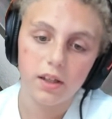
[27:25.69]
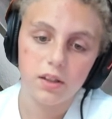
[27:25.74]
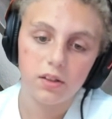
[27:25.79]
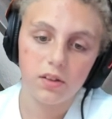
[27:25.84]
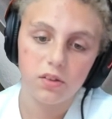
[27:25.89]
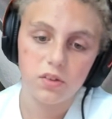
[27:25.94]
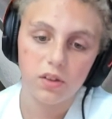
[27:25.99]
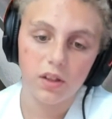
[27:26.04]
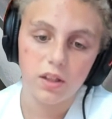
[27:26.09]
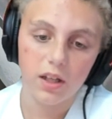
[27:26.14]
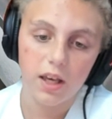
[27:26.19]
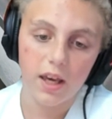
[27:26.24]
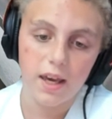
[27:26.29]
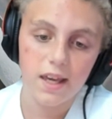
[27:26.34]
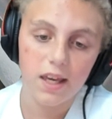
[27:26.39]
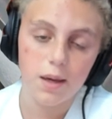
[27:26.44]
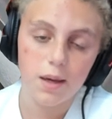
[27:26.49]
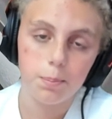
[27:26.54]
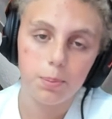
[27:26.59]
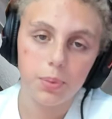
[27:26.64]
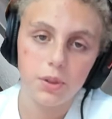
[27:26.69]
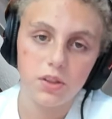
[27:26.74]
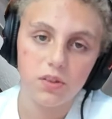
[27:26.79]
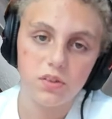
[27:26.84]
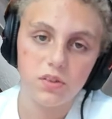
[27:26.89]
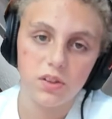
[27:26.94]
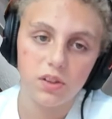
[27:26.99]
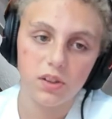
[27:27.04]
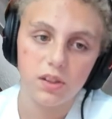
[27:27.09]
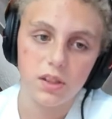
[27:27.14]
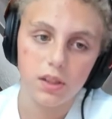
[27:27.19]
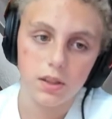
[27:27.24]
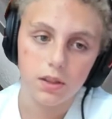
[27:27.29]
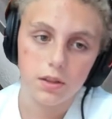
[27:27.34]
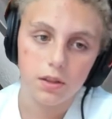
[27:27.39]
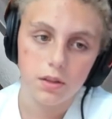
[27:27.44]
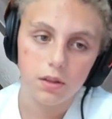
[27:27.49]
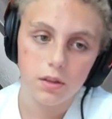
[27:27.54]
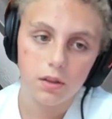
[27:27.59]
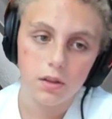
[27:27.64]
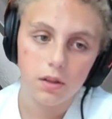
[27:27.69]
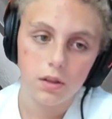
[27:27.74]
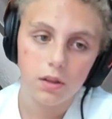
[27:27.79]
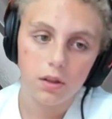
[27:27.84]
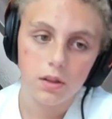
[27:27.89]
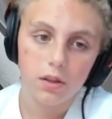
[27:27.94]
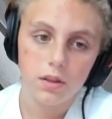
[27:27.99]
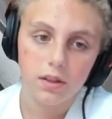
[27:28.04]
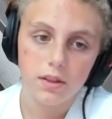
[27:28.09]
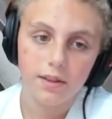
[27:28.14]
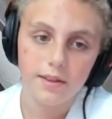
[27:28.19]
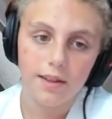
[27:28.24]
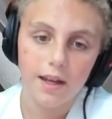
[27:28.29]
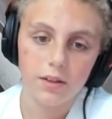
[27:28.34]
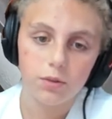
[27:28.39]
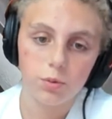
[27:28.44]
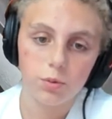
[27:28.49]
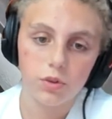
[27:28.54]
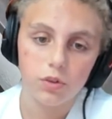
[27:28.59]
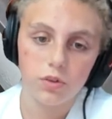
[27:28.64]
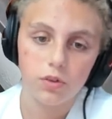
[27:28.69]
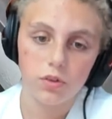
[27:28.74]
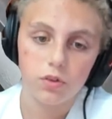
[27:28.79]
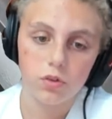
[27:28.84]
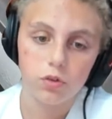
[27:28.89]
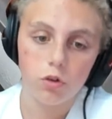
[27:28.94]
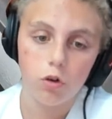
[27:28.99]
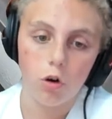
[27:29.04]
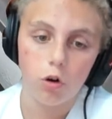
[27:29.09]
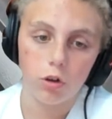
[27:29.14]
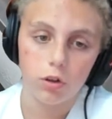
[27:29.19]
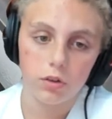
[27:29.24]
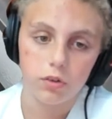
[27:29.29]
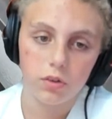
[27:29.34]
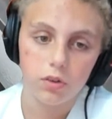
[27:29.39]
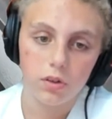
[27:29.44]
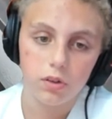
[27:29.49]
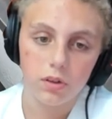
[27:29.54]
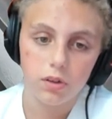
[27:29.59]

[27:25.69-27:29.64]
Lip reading: It is an AMPCD. That's what it is called.